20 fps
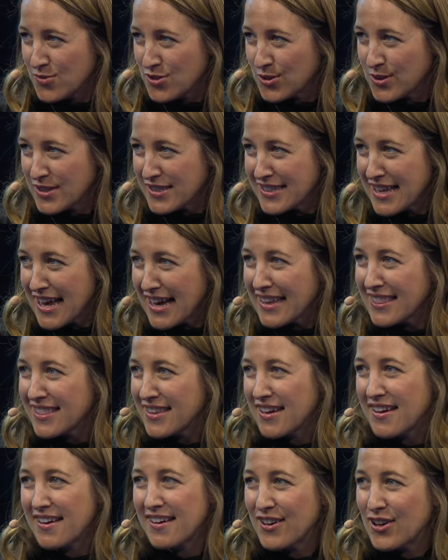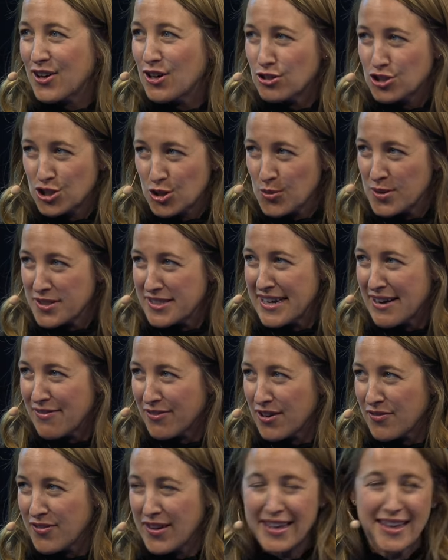So at Slack, the culture was
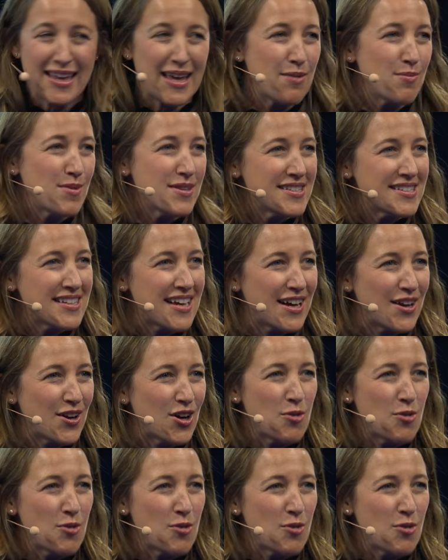never if I came and said,